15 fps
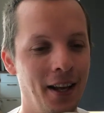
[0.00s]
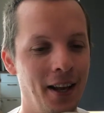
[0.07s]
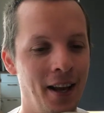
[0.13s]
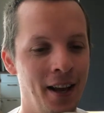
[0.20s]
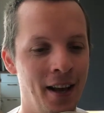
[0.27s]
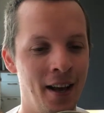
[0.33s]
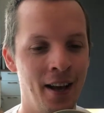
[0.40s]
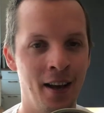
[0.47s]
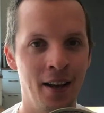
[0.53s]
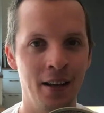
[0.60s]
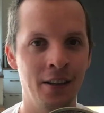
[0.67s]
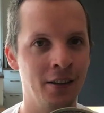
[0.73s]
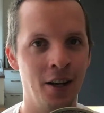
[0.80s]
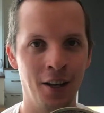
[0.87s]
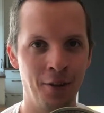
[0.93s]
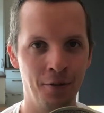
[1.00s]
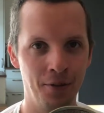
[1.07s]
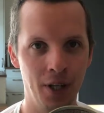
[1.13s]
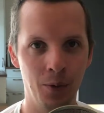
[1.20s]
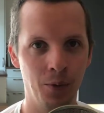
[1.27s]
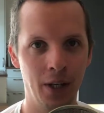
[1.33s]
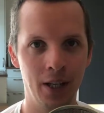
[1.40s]
And like
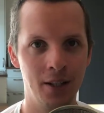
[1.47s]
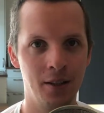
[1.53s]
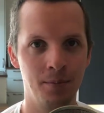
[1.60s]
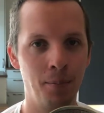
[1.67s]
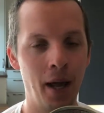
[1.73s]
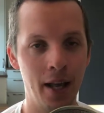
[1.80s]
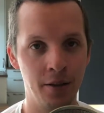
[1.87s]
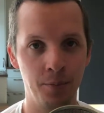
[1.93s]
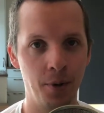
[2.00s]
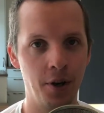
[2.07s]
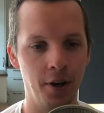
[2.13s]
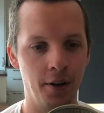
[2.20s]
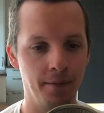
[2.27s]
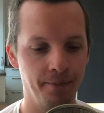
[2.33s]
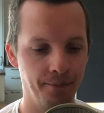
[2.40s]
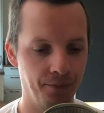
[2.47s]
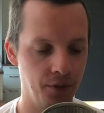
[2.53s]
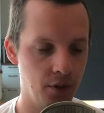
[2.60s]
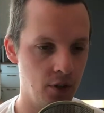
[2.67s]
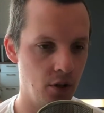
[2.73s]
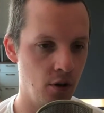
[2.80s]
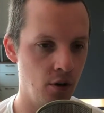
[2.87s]
3 weeks passed by.
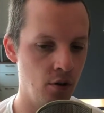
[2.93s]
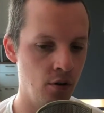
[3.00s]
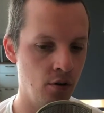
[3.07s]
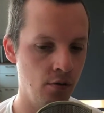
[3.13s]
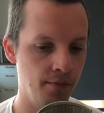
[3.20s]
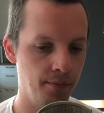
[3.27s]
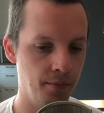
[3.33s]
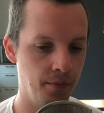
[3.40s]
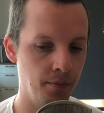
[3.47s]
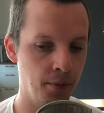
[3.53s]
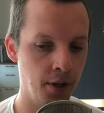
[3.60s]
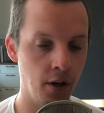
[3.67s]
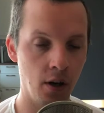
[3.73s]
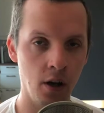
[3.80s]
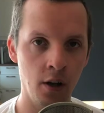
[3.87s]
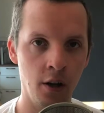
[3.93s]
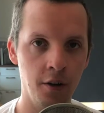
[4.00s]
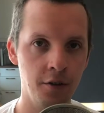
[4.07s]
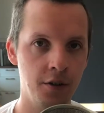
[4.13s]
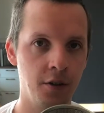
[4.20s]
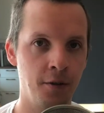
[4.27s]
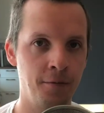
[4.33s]
So, but a
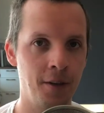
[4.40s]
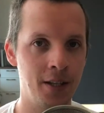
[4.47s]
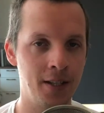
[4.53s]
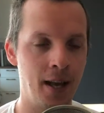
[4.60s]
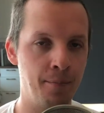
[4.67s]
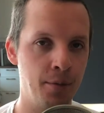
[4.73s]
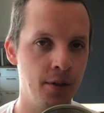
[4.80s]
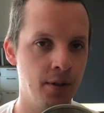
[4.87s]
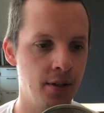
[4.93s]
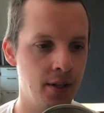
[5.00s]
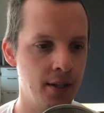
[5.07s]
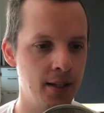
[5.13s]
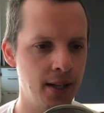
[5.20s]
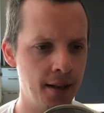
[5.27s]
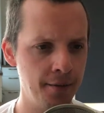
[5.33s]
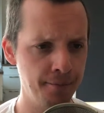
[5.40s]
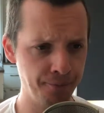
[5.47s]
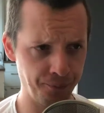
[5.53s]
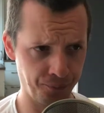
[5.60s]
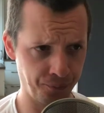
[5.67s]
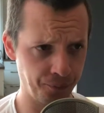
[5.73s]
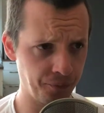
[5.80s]
lot of stuff has happened since then.
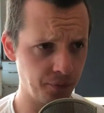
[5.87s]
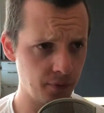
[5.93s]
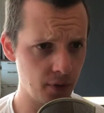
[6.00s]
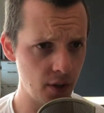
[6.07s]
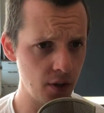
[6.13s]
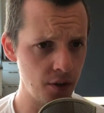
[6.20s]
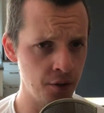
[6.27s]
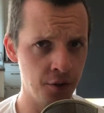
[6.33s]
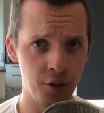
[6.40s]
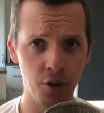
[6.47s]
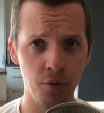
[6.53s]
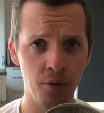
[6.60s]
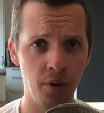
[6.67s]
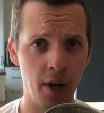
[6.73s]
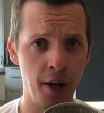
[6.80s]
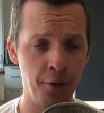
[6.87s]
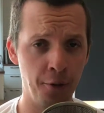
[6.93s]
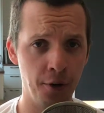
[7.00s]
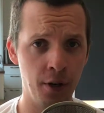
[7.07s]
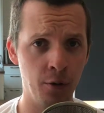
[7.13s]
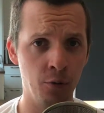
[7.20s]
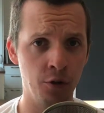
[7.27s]
So I
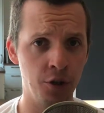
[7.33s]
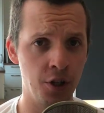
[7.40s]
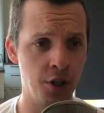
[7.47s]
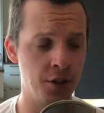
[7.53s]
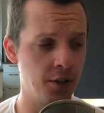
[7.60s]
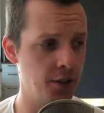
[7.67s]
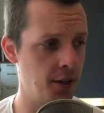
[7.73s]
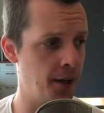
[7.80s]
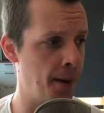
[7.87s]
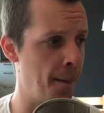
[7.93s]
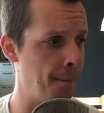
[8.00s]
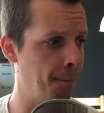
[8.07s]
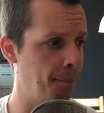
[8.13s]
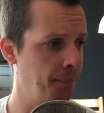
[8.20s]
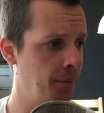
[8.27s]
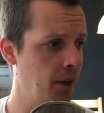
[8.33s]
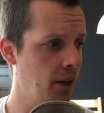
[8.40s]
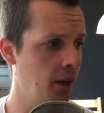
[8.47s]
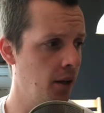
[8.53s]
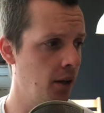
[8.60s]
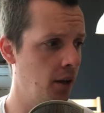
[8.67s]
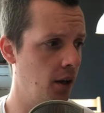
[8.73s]
thought I would just
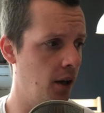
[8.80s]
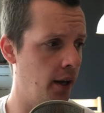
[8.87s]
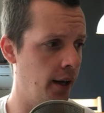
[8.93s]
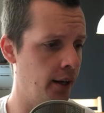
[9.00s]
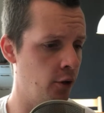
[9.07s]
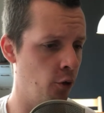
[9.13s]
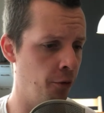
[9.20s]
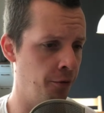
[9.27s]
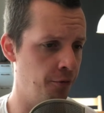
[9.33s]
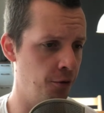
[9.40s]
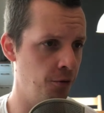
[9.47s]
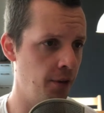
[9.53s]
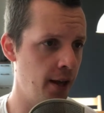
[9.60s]
go through